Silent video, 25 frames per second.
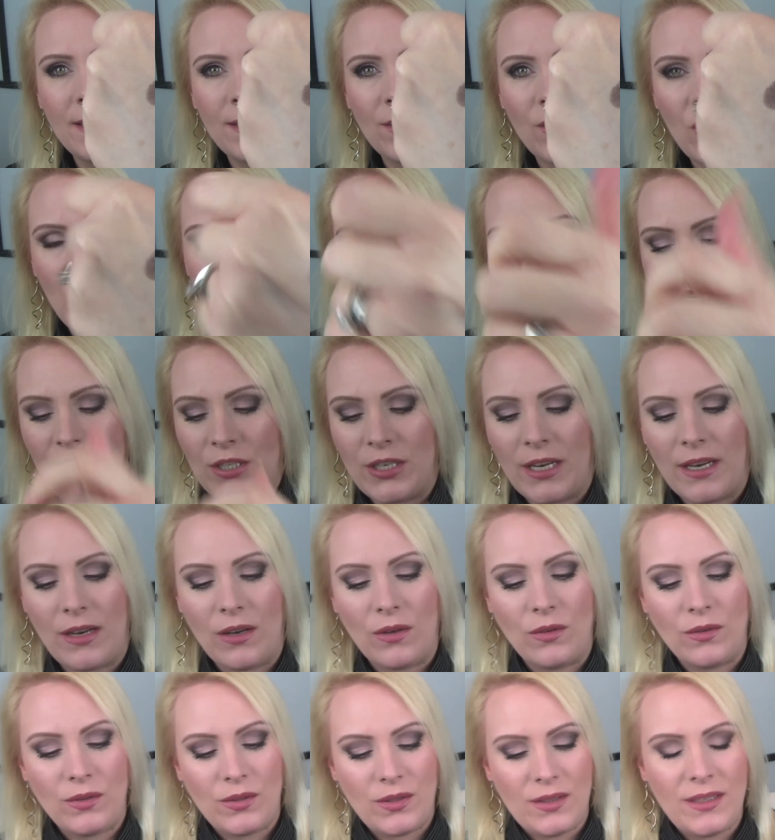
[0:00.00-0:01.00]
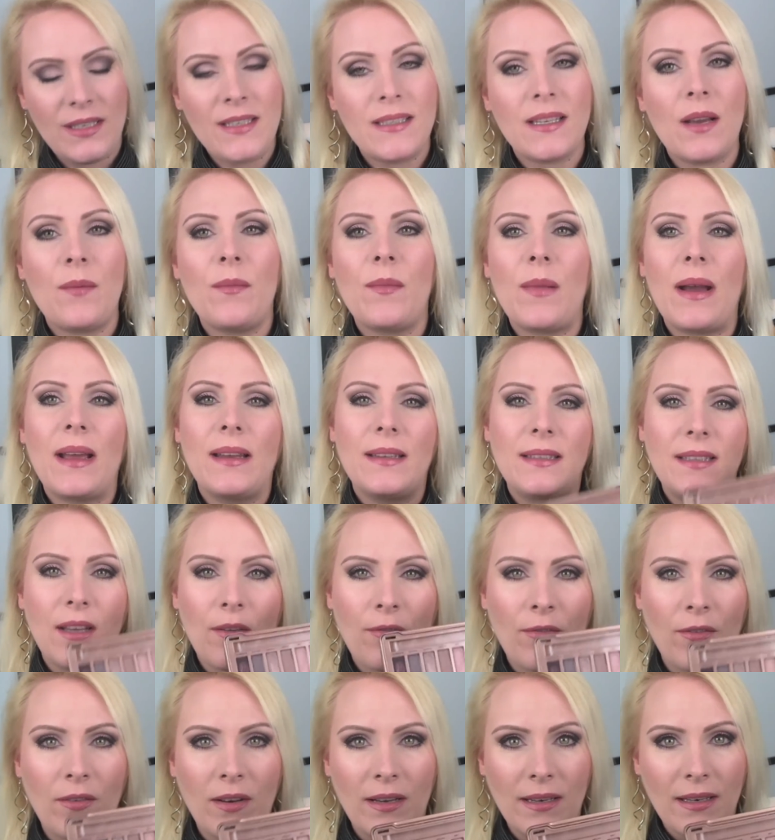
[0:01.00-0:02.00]
these three eyeshadows. These are my
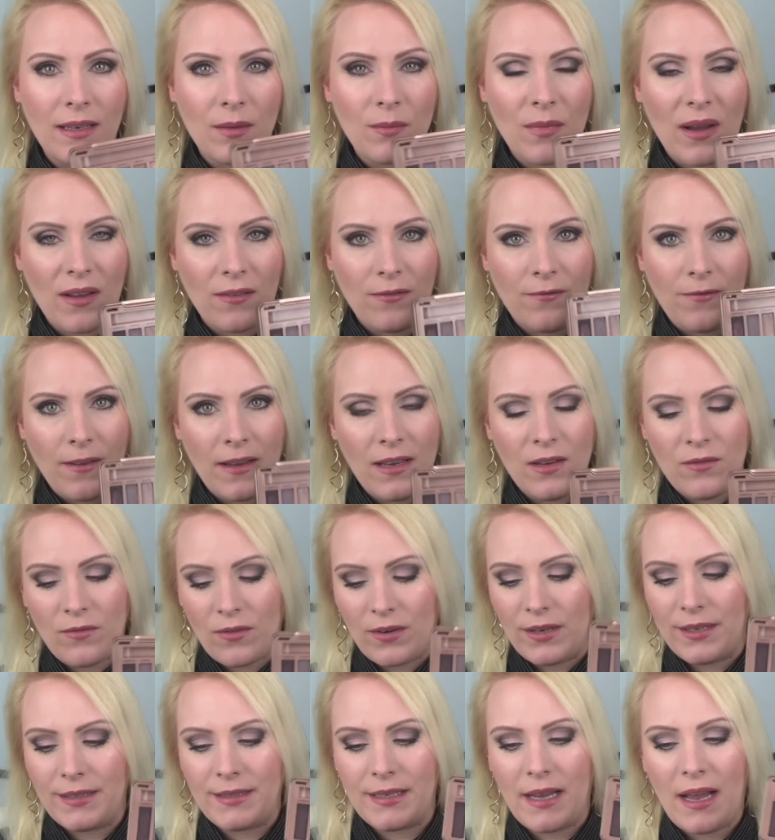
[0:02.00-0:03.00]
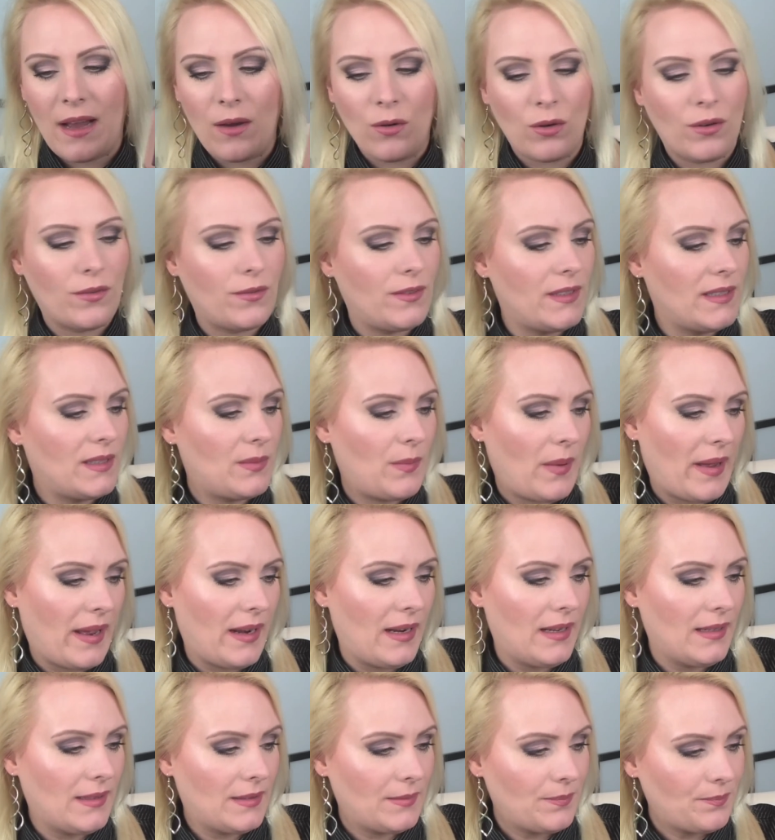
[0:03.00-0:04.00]
definitely my favorite out of this
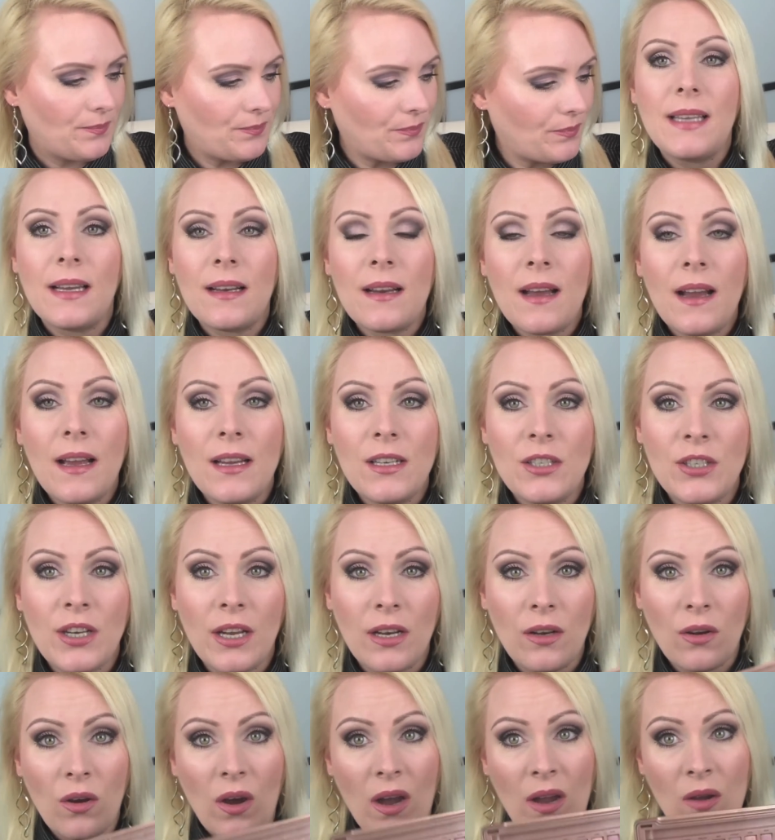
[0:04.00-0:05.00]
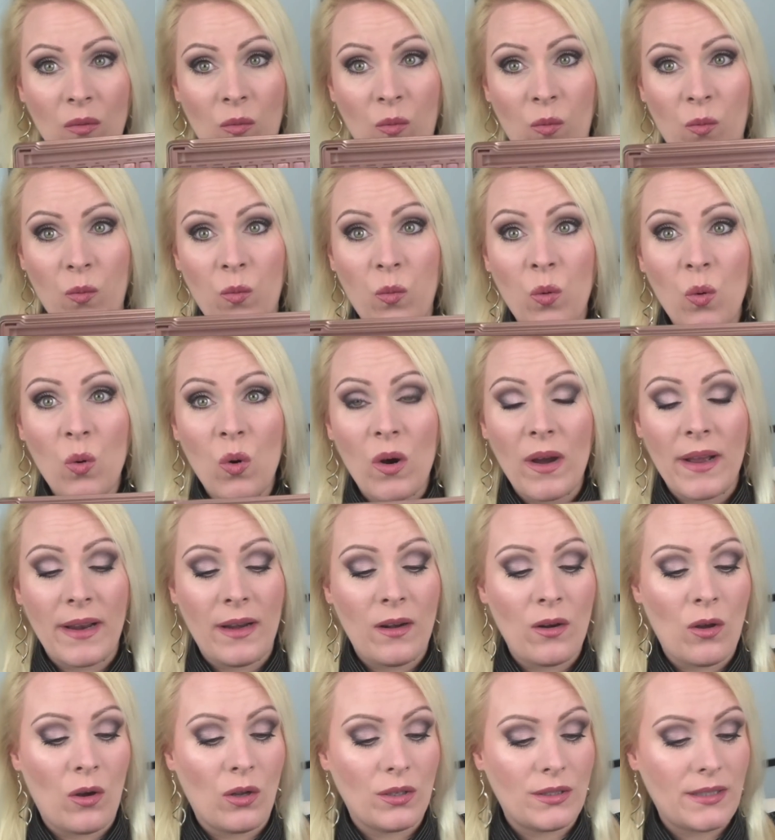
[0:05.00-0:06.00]
palette. The other eyeshadow I wore
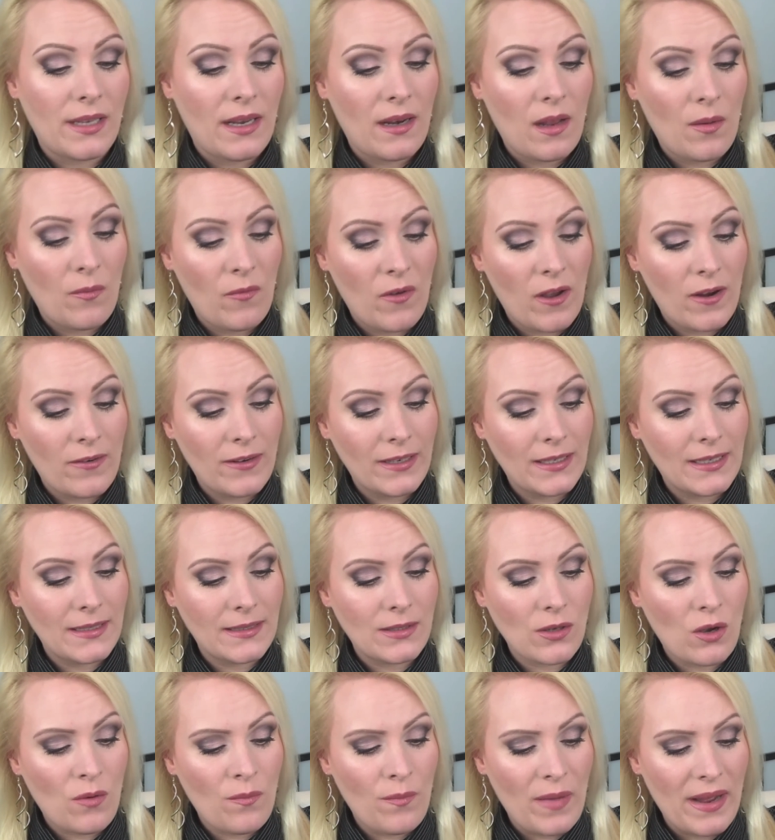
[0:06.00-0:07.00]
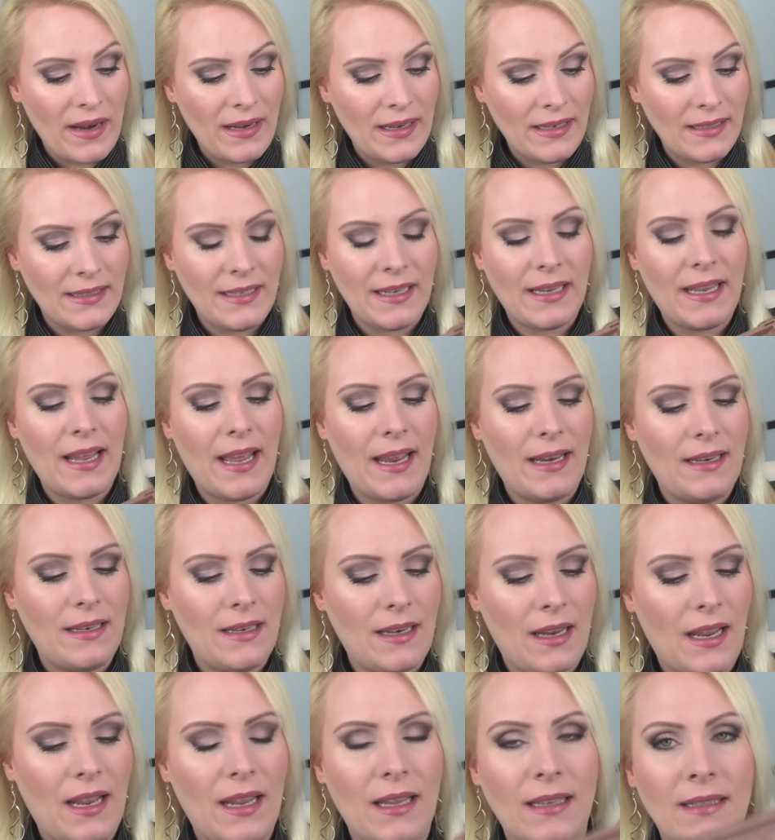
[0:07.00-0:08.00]
a lot and I'm wearing this on my lid
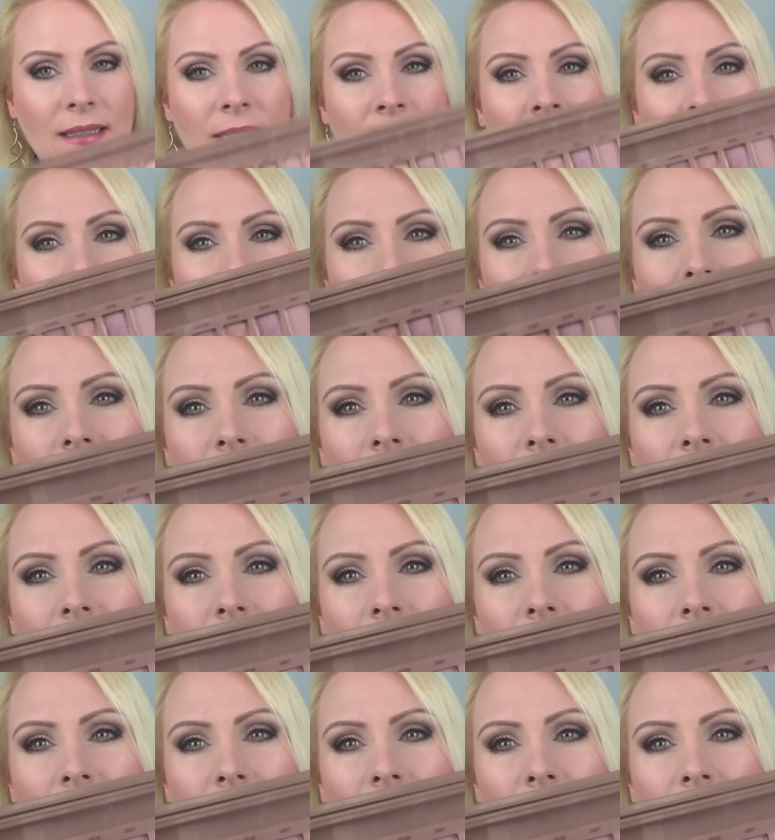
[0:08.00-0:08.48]
again is